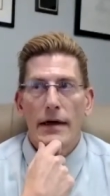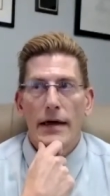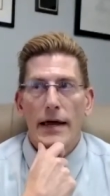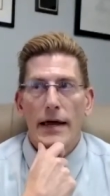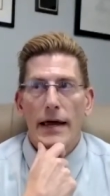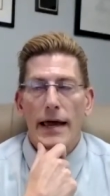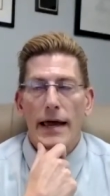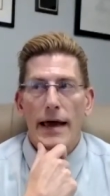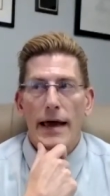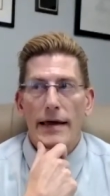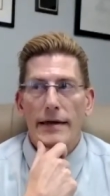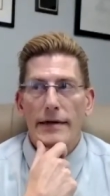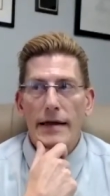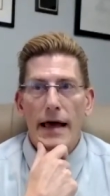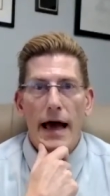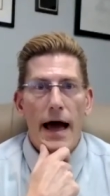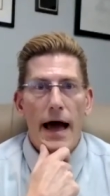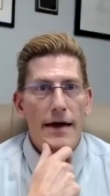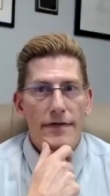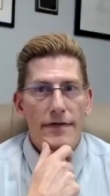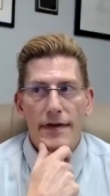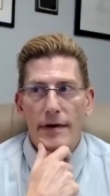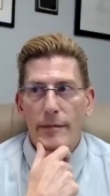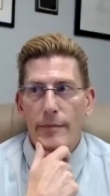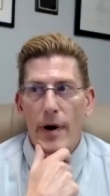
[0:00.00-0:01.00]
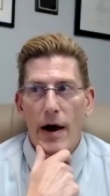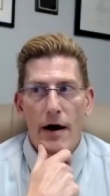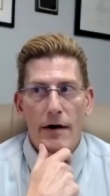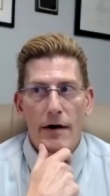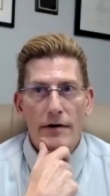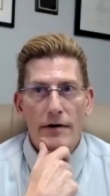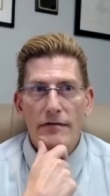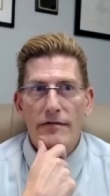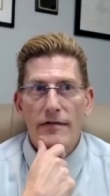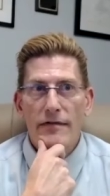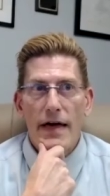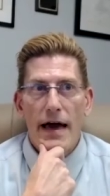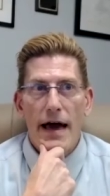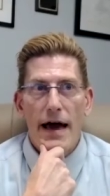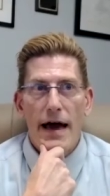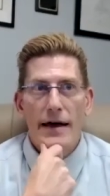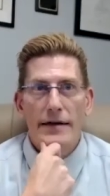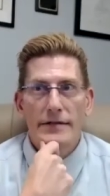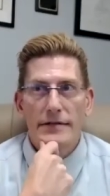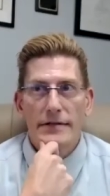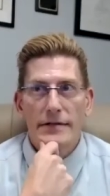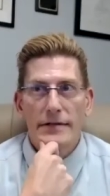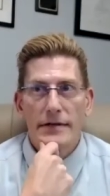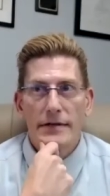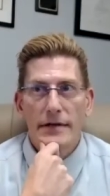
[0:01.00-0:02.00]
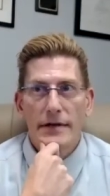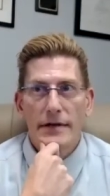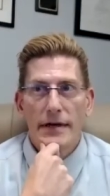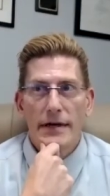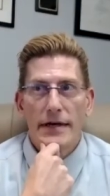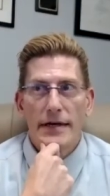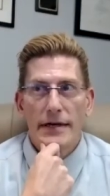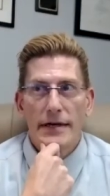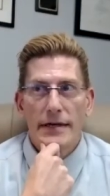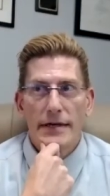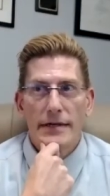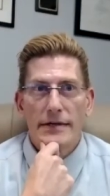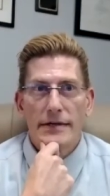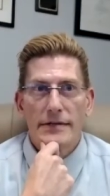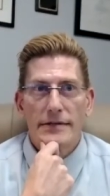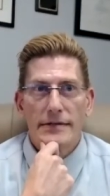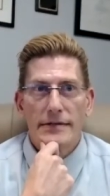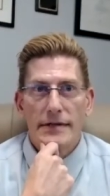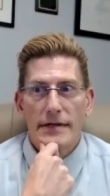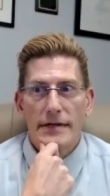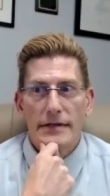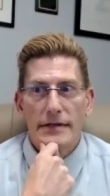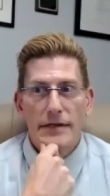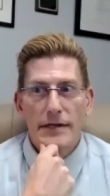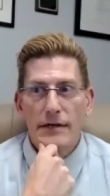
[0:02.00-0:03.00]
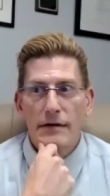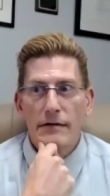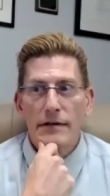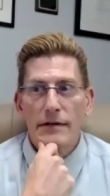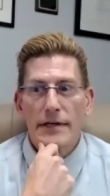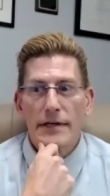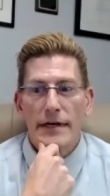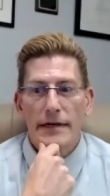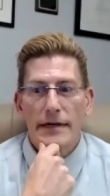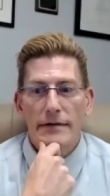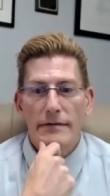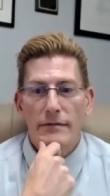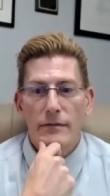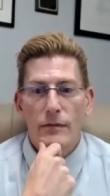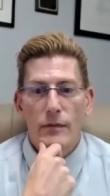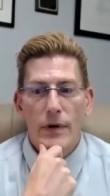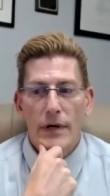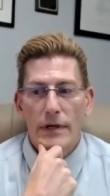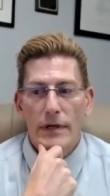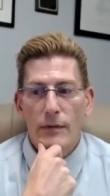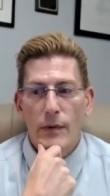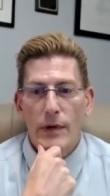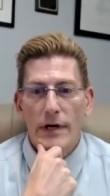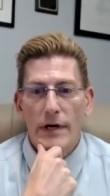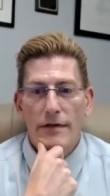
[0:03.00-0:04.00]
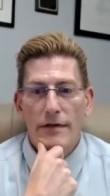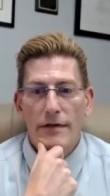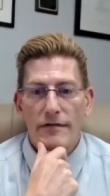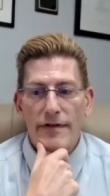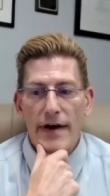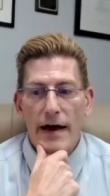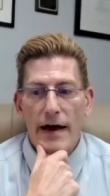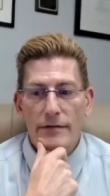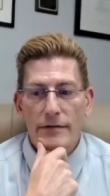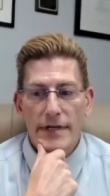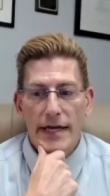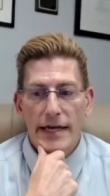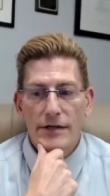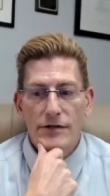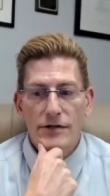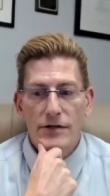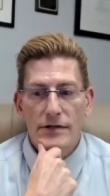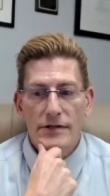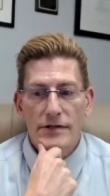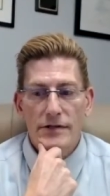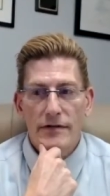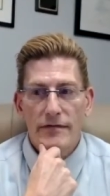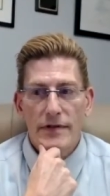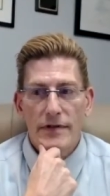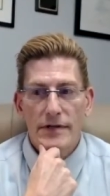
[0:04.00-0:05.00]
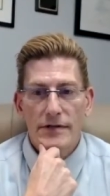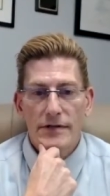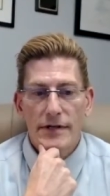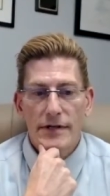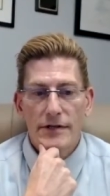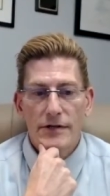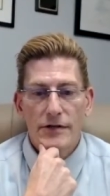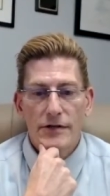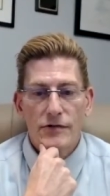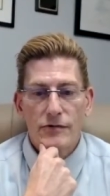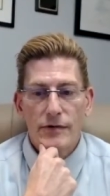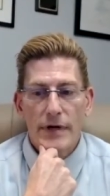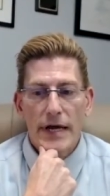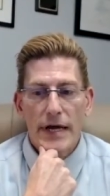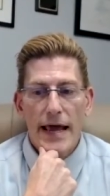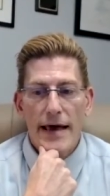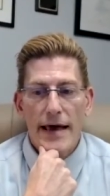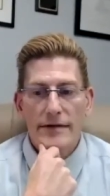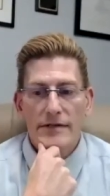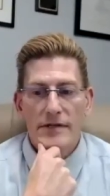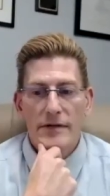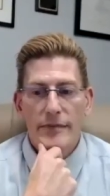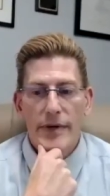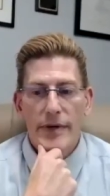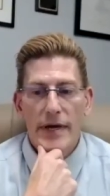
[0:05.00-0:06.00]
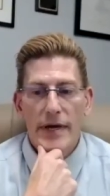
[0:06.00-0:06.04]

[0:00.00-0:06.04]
And I think part of that is clearly one of the foundations of this industry has to be